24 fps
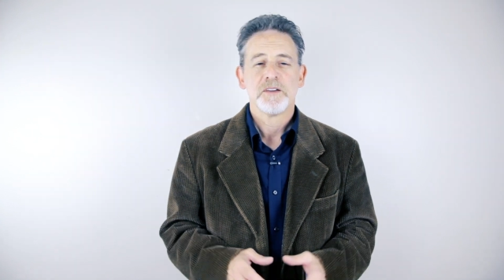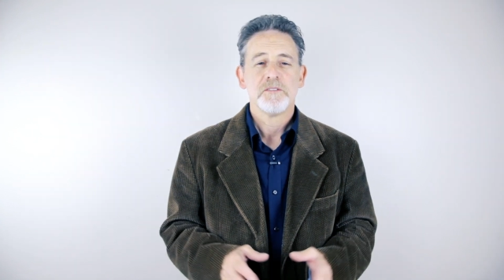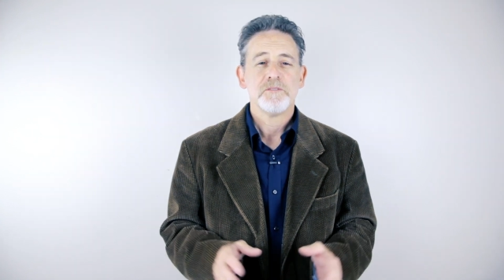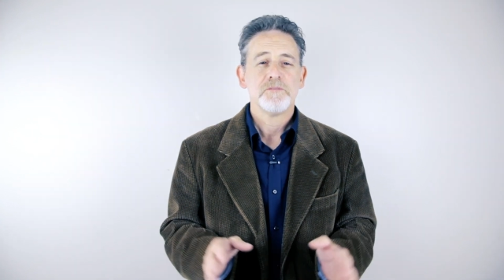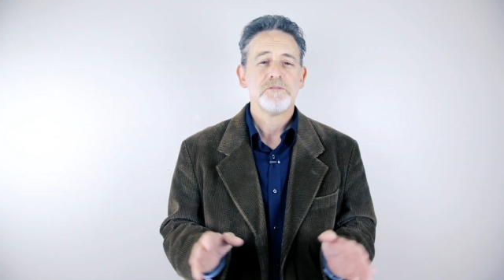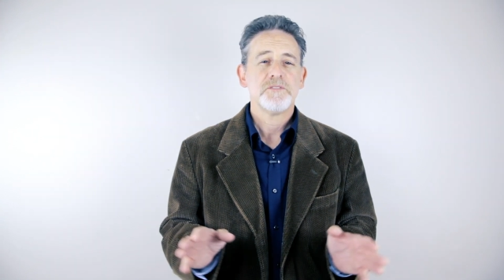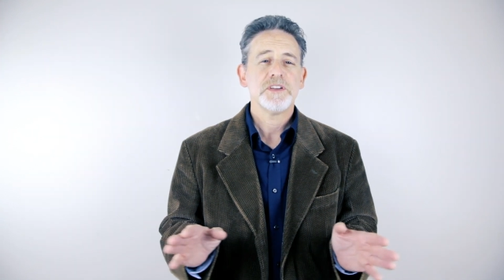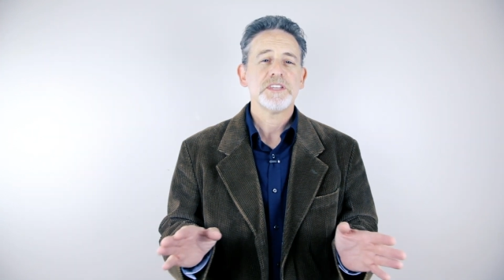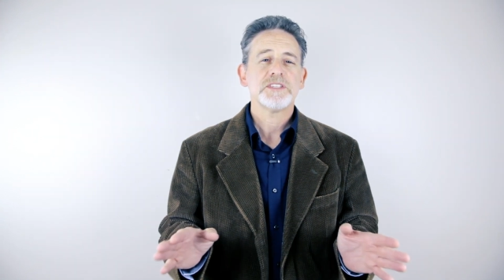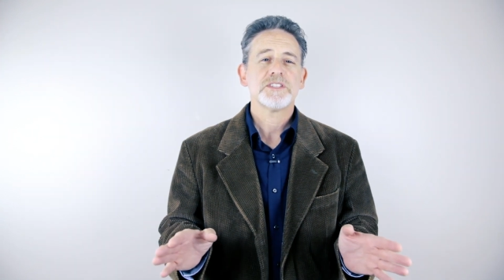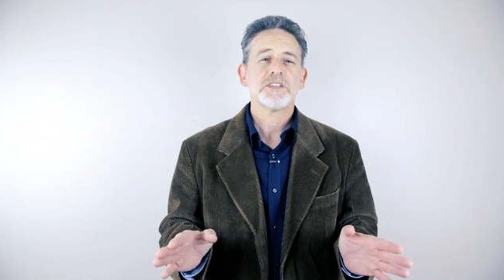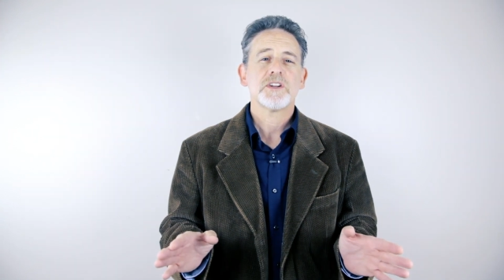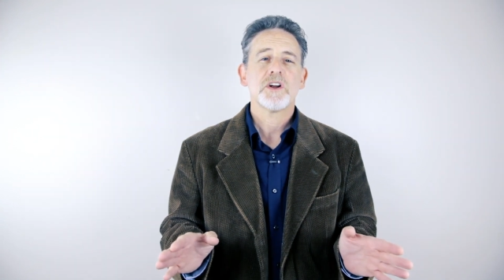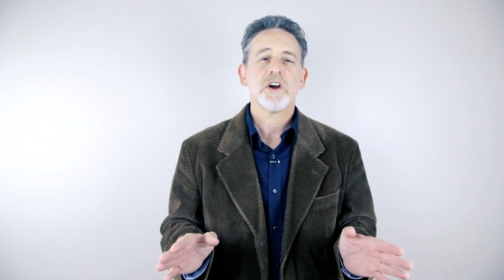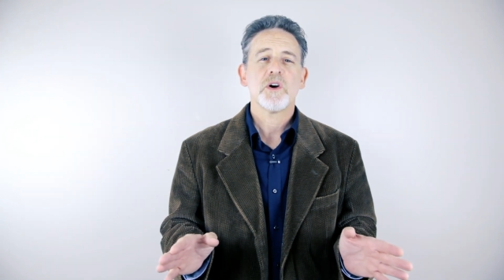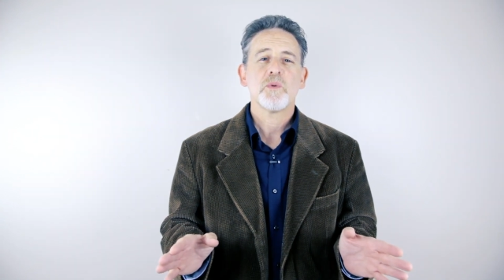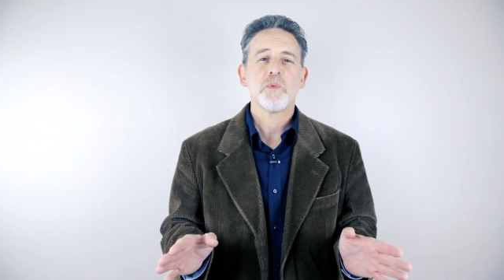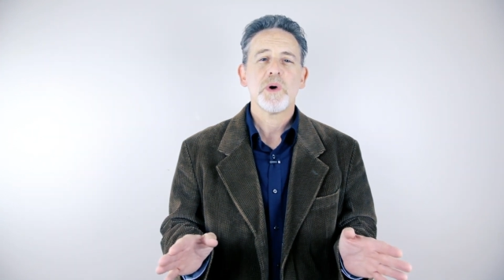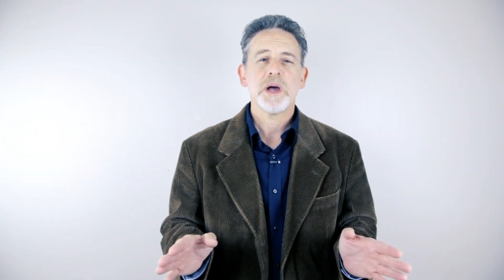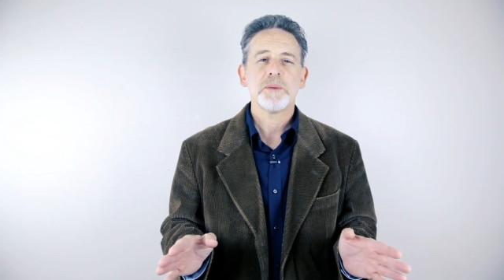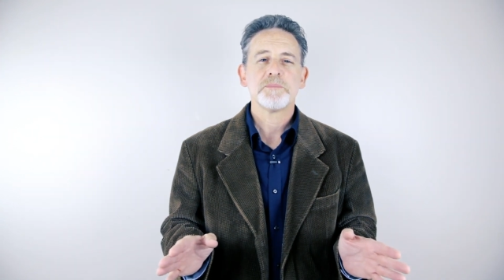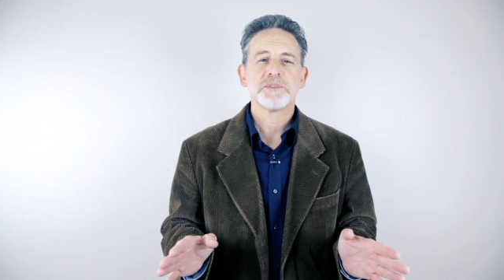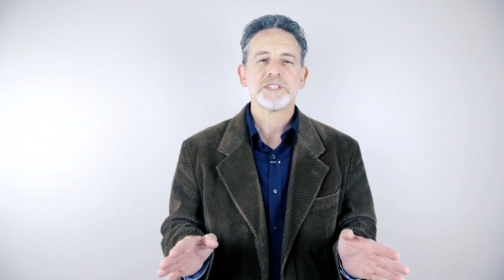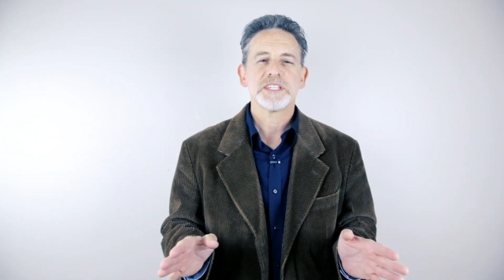Visit our
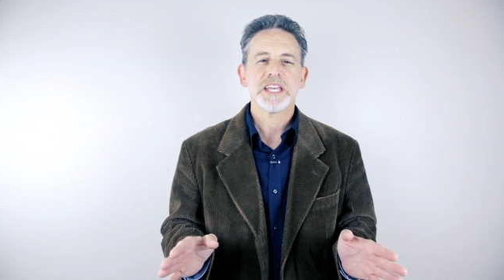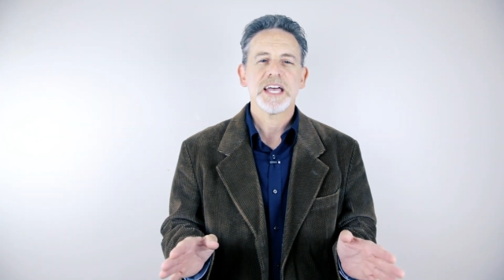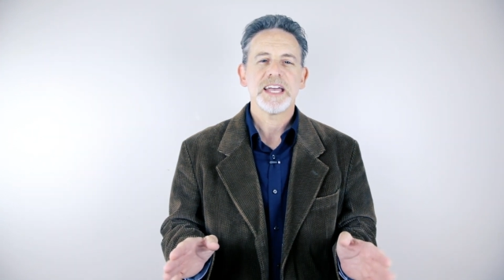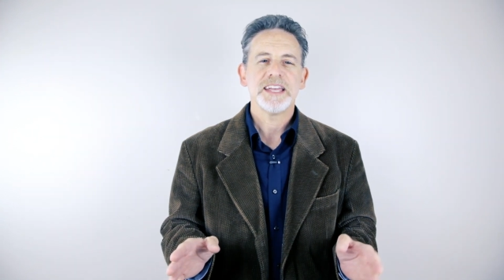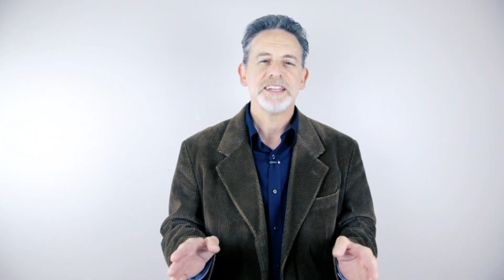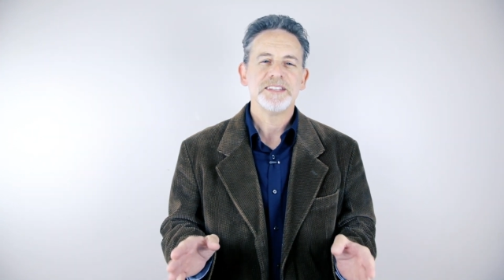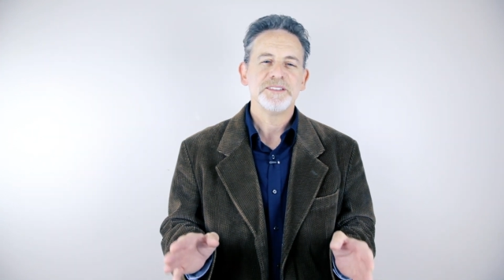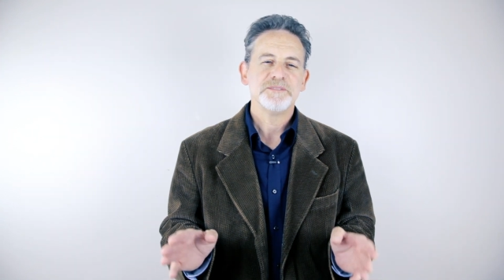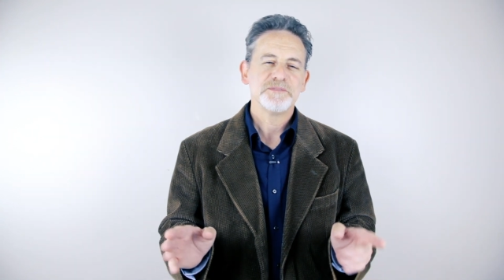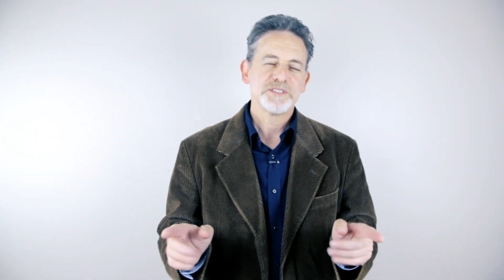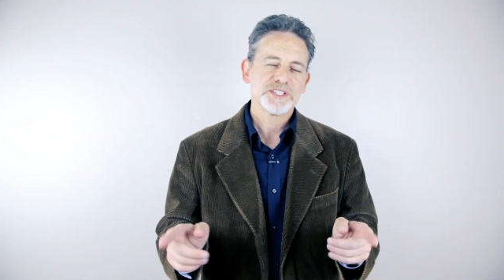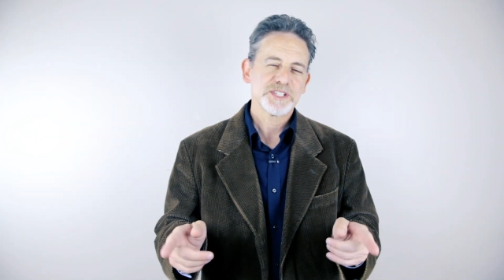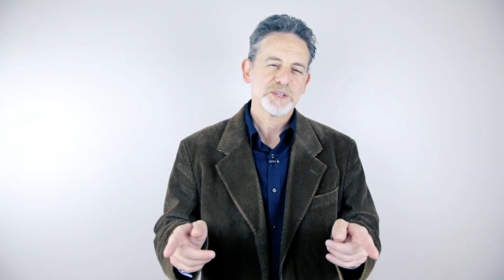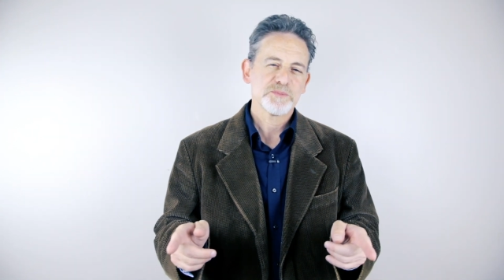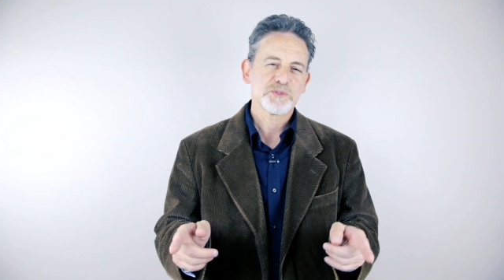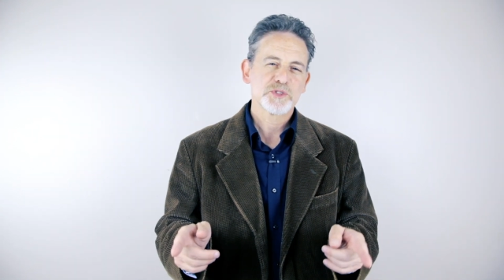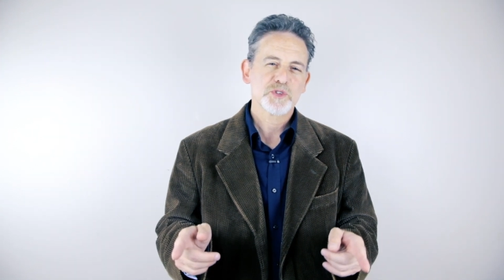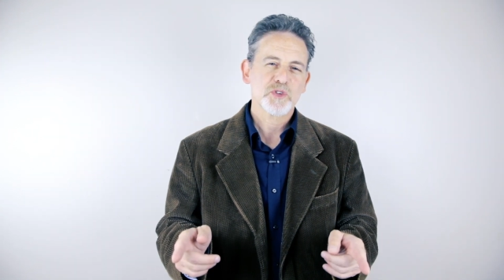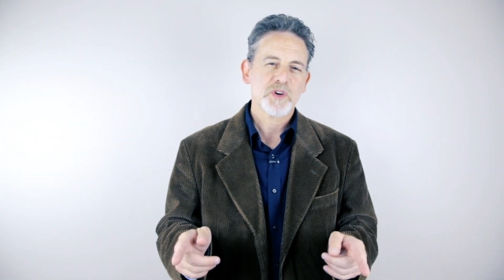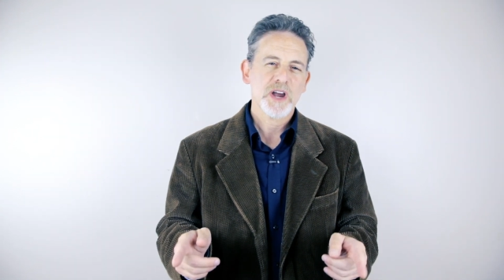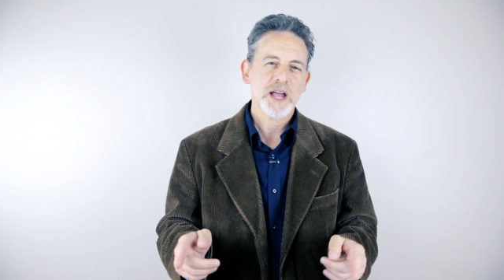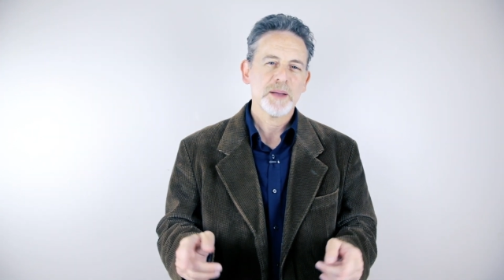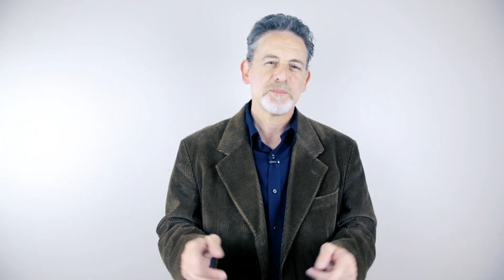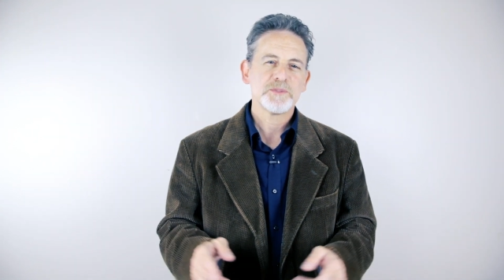website,
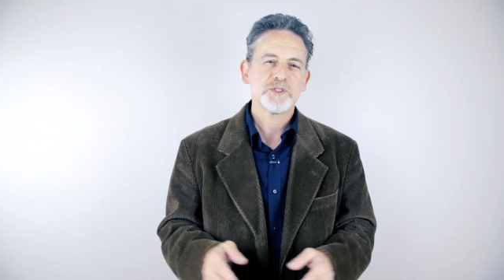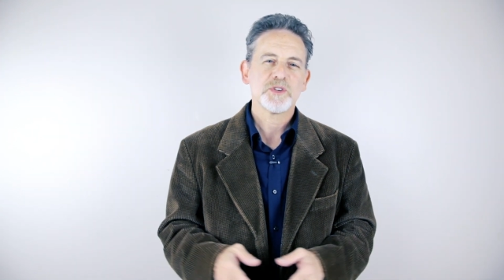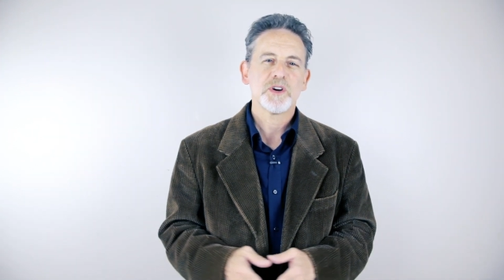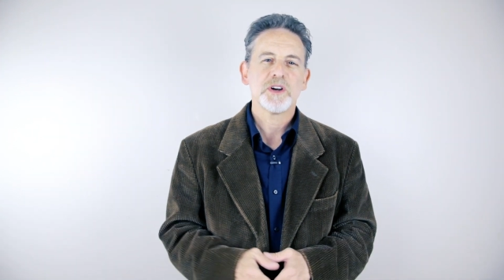subscribe to